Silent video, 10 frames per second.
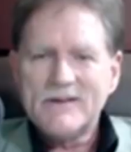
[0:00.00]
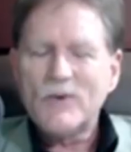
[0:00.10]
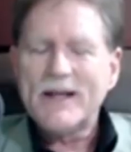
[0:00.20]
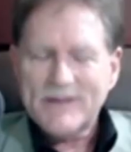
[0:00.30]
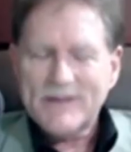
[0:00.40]

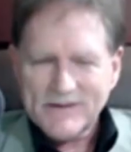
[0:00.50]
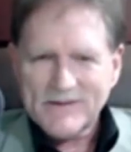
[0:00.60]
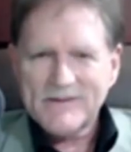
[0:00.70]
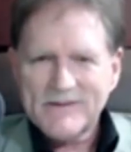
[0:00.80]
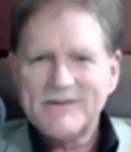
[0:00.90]

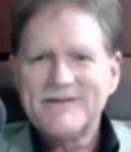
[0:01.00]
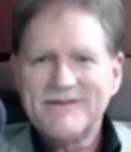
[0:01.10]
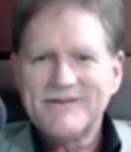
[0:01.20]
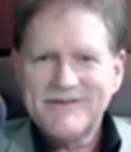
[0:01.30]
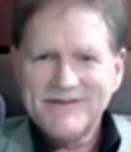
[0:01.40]

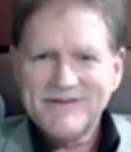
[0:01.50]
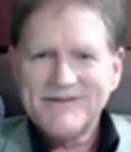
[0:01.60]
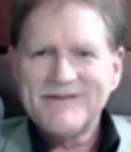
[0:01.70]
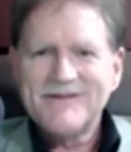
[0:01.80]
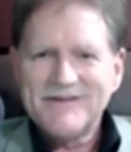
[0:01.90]

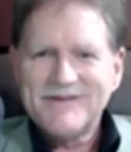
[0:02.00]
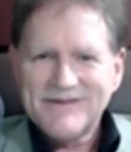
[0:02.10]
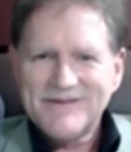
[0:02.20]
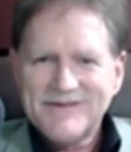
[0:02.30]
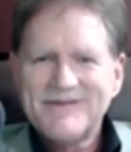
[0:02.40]

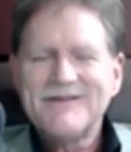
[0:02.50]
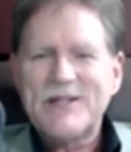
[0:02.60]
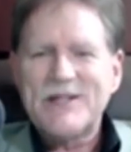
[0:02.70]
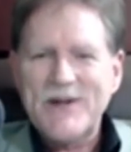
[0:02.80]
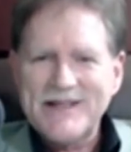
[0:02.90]

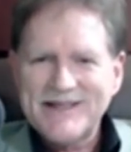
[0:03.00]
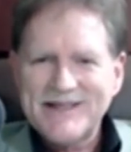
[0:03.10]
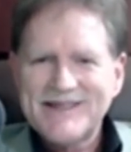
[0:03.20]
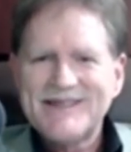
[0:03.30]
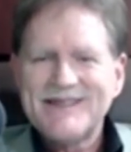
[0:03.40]

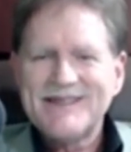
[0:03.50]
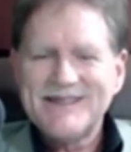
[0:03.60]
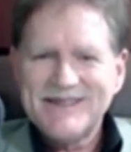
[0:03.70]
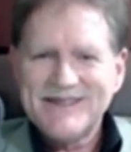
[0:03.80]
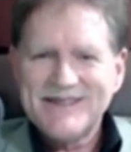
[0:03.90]

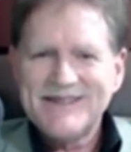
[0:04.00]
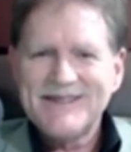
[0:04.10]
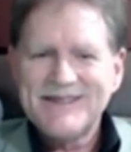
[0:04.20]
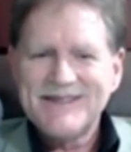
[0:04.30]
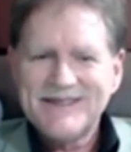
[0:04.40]

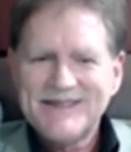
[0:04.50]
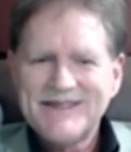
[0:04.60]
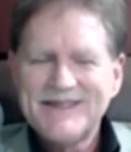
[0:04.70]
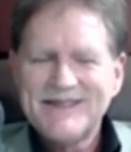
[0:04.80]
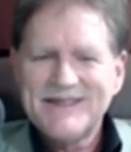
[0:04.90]

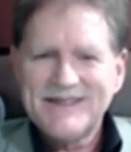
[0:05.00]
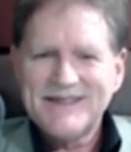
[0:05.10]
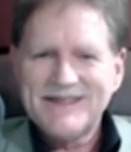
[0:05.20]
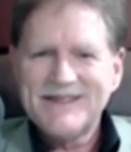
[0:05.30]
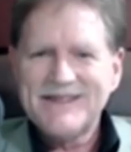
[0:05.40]

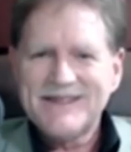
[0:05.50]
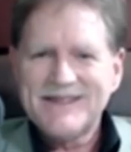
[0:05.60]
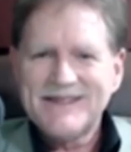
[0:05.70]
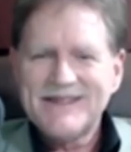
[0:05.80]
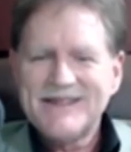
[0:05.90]

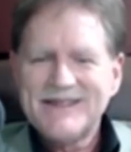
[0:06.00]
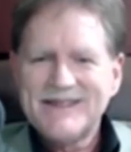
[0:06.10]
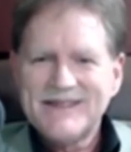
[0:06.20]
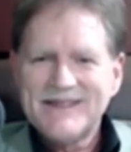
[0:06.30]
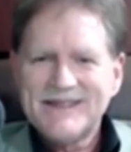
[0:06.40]

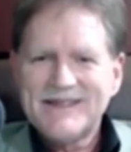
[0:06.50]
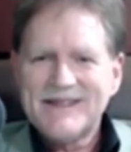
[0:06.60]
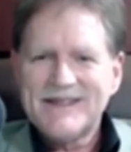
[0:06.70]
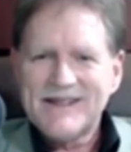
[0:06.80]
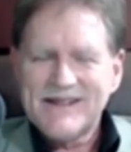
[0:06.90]

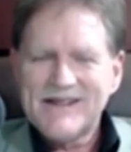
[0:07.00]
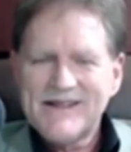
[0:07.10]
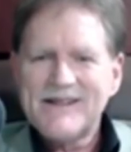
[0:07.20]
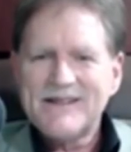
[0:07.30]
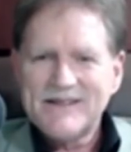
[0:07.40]

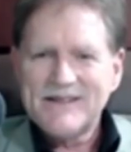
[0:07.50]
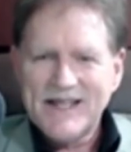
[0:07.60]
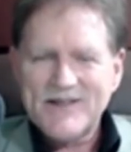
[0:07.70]
(not speaking)